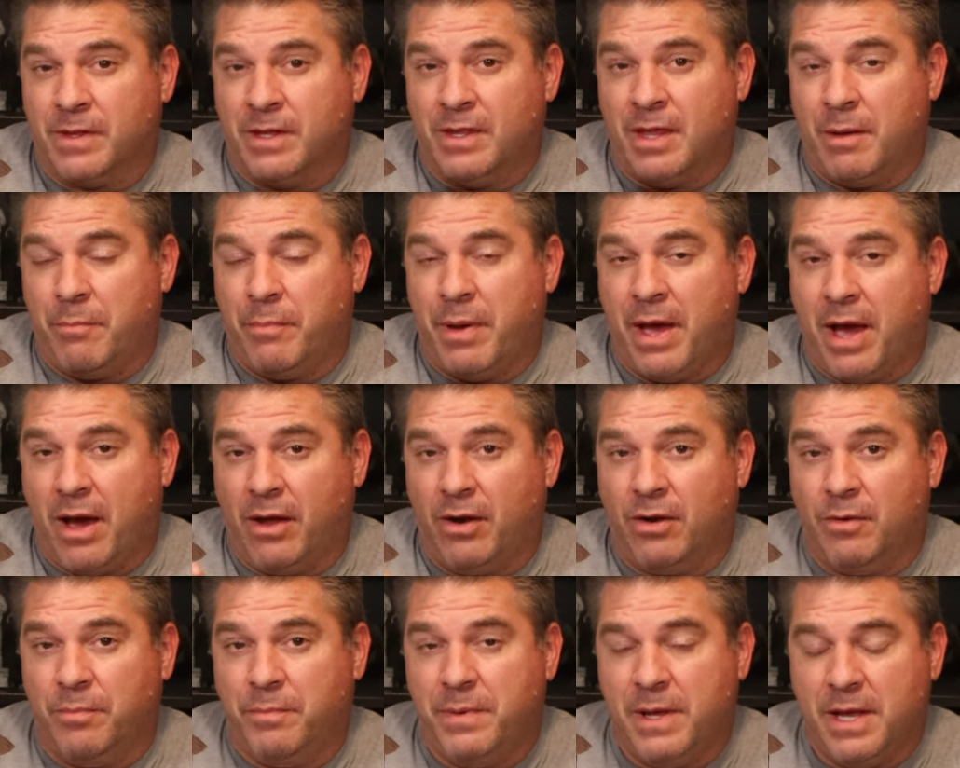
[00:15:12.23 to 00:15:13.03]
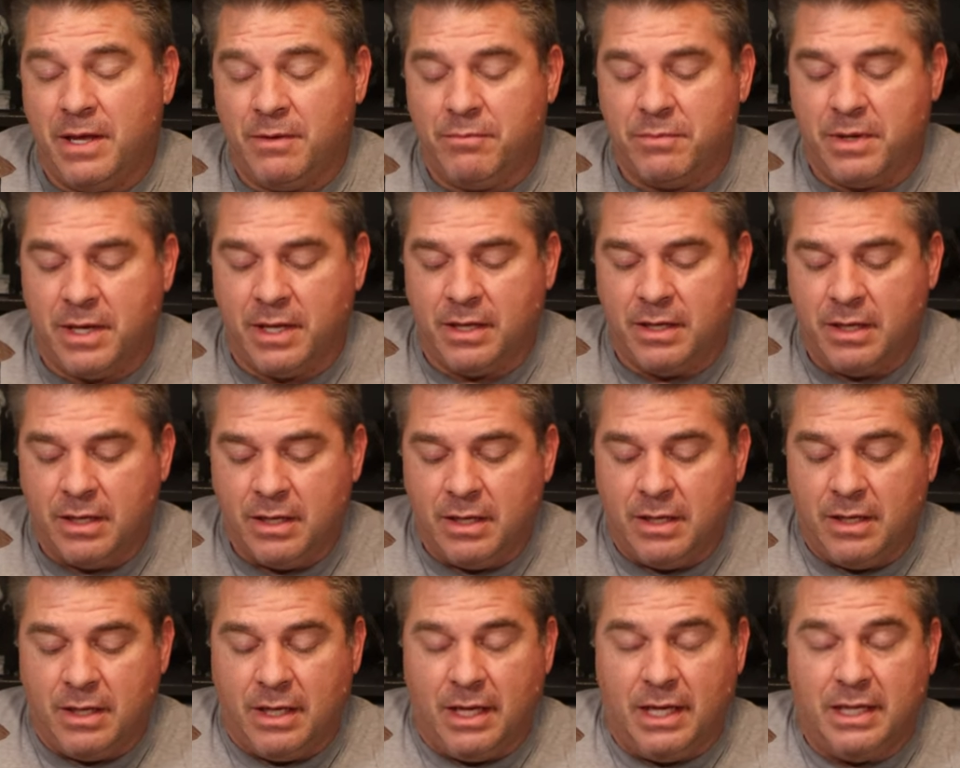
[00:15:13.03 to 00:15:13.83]
that powdered pigment
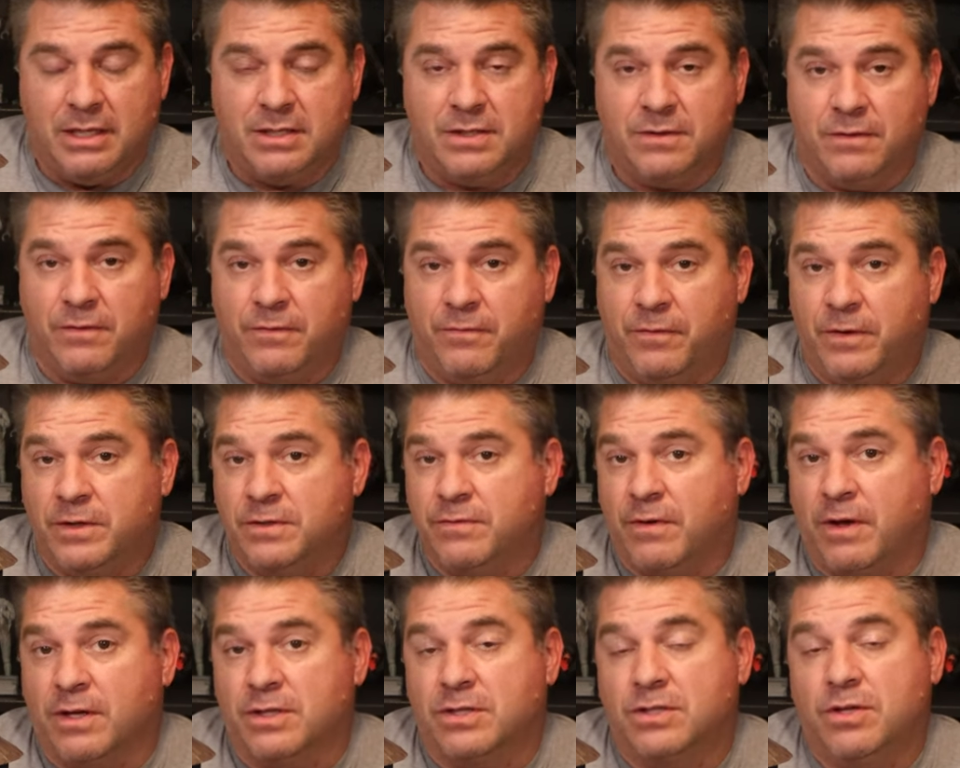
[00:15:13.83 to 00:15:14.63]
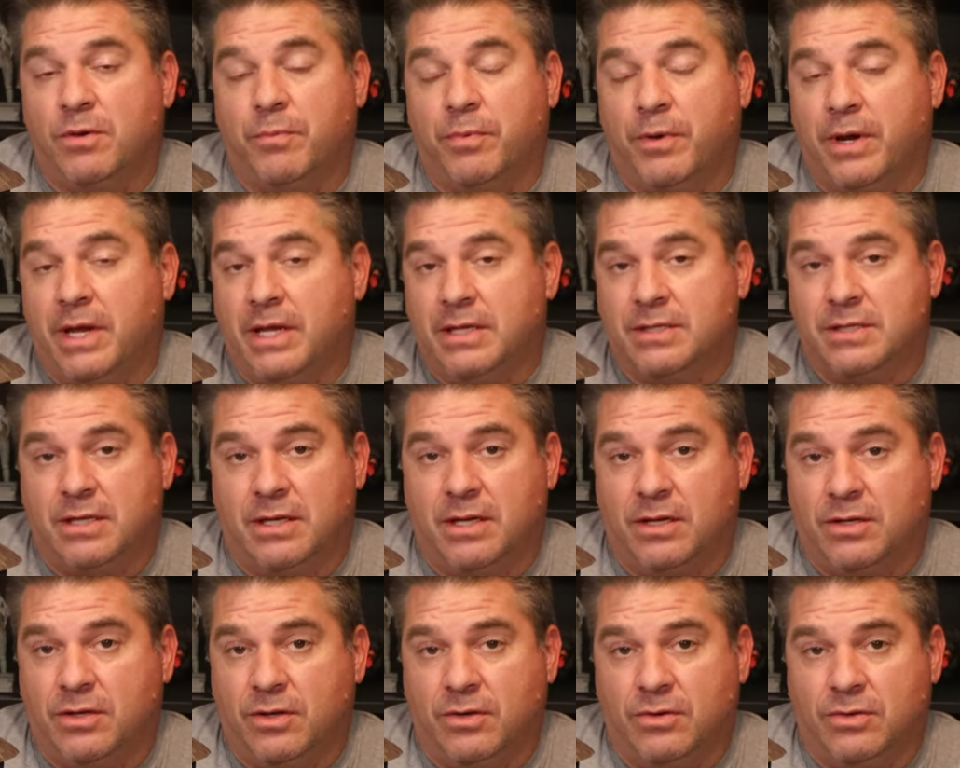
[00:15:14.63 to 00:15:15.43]
it's first of all it's super easy
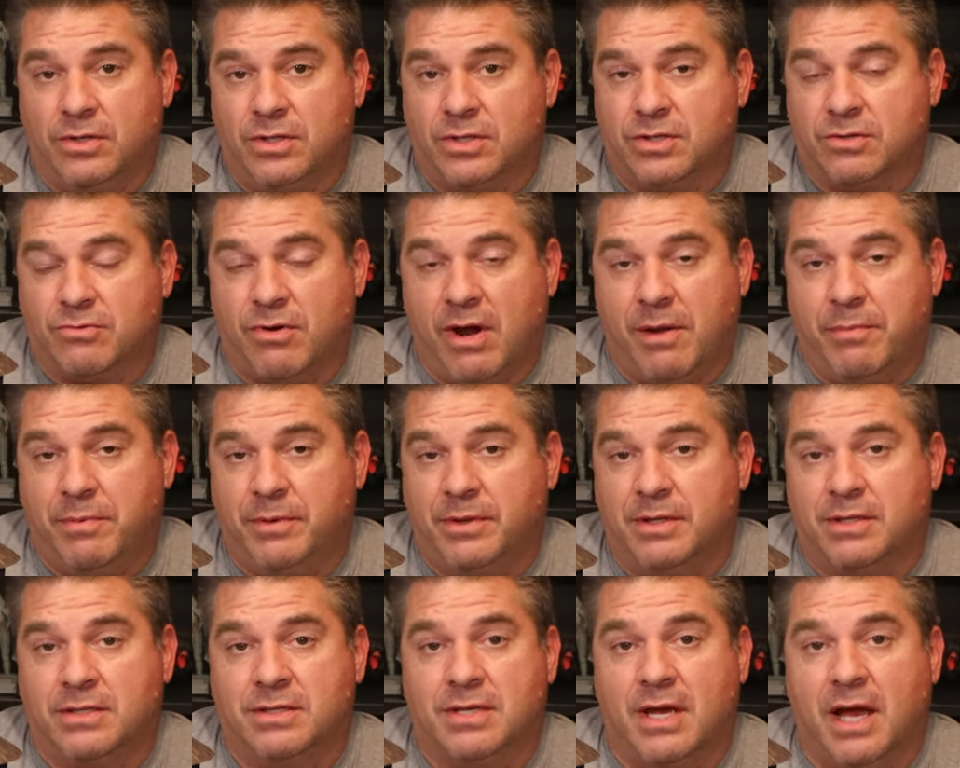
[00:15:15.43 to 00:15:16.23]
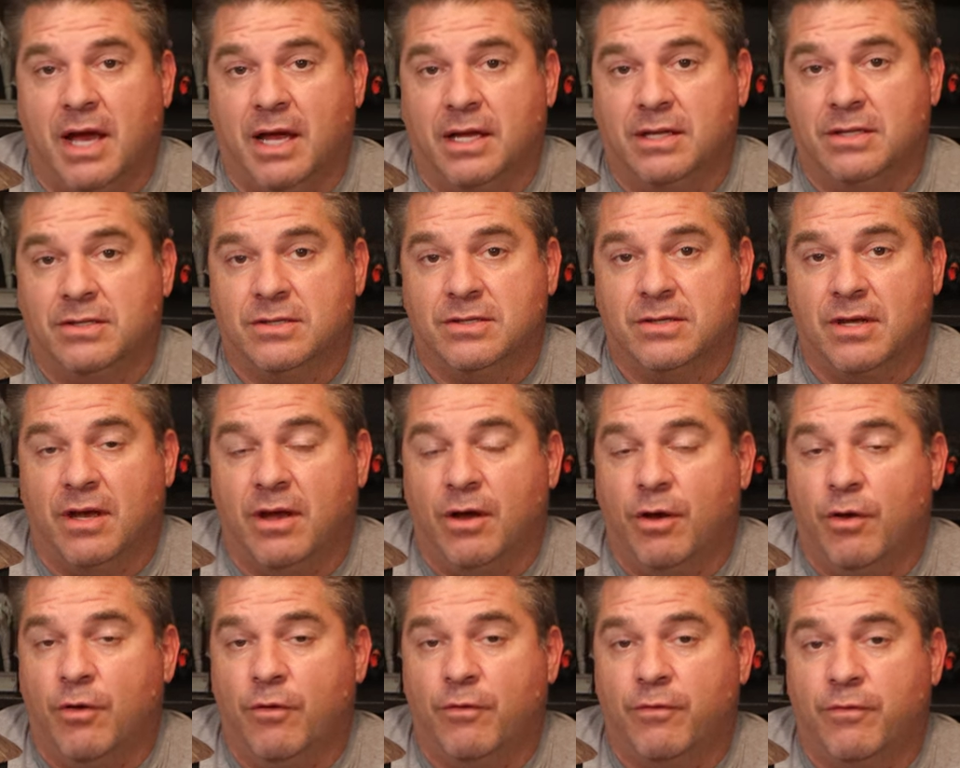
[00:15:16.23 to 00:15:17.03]
to do just scraping the sides
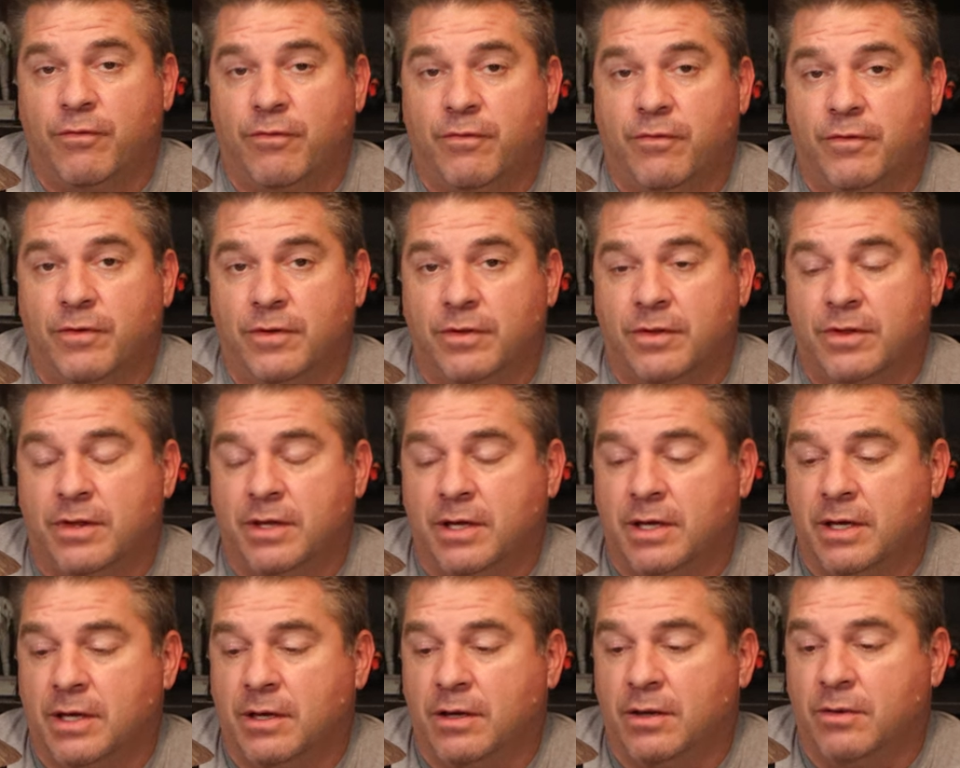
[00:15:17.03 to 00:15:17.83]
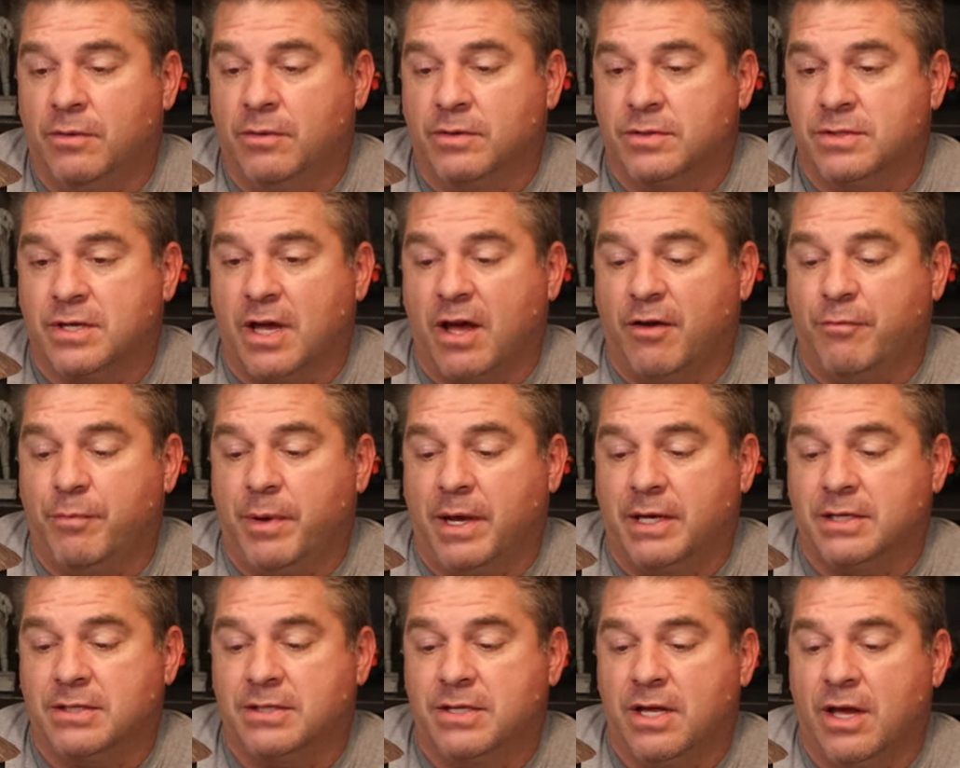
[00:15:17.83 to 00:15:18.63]
of the soft
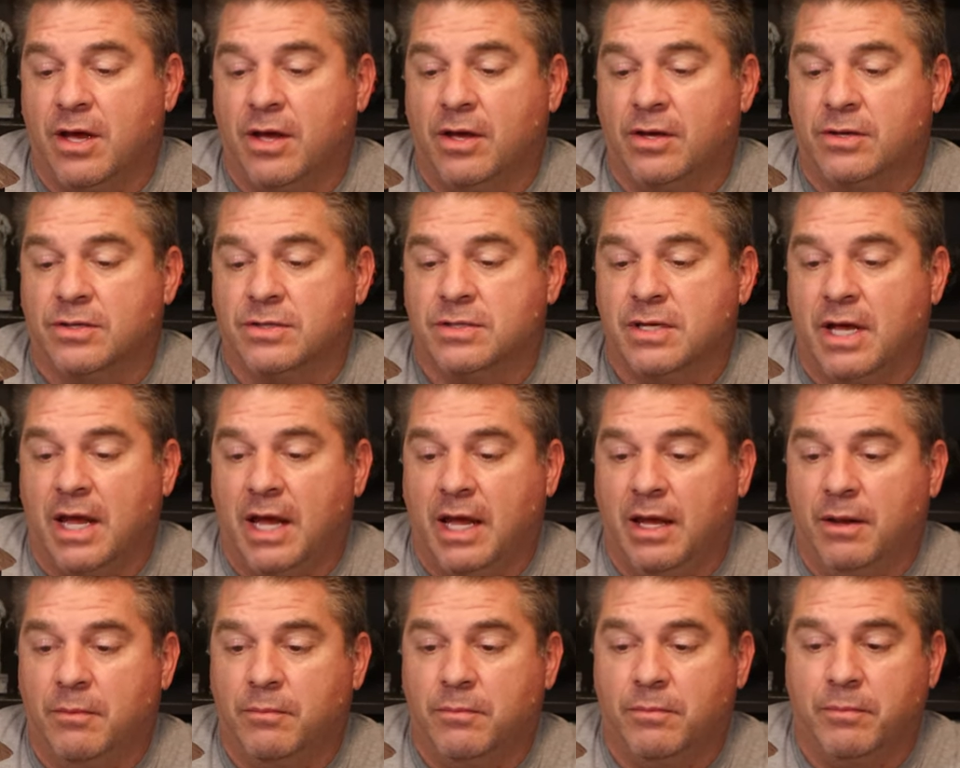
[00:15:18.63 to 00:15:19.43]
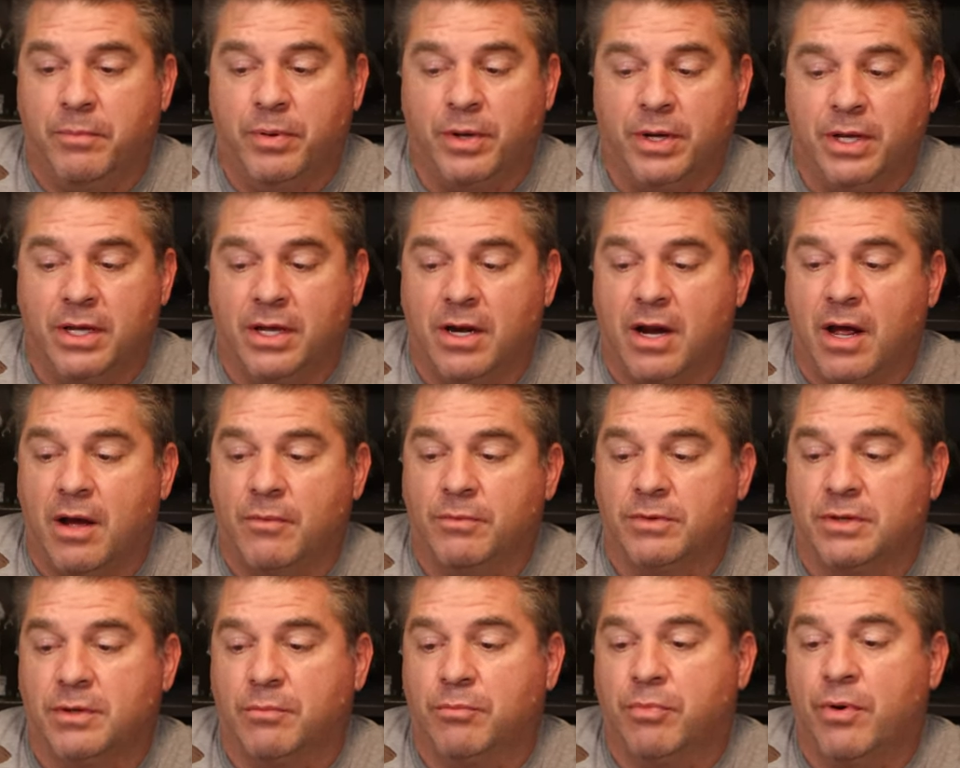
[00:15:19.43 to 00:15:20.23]
pastels and putting it
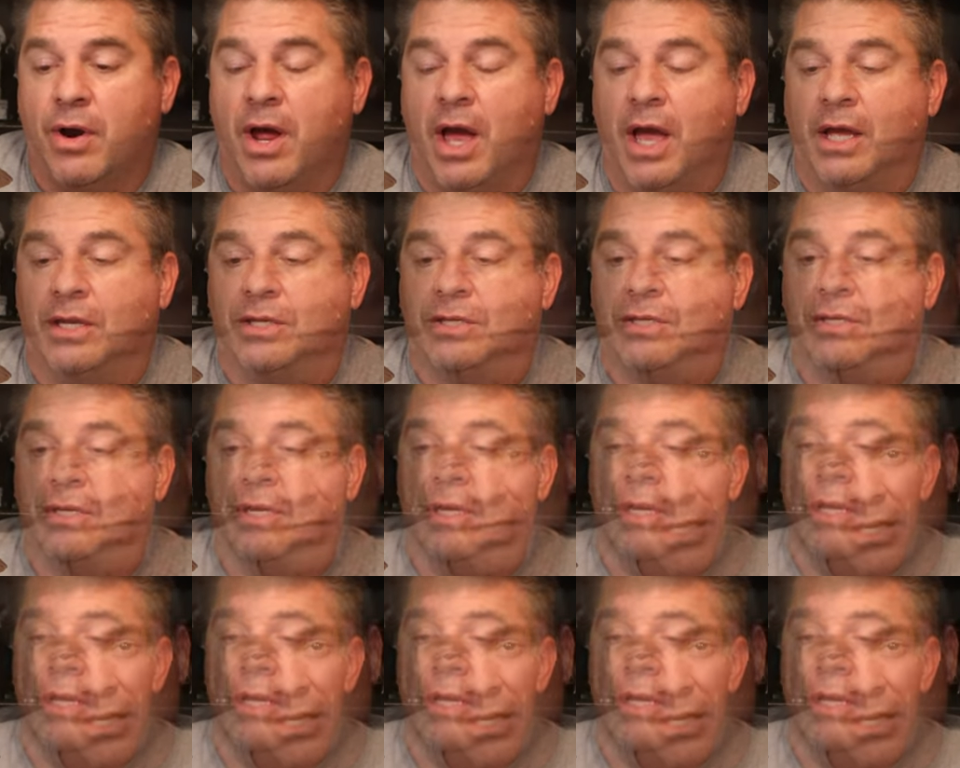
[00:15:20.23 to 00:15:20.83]
on with the brush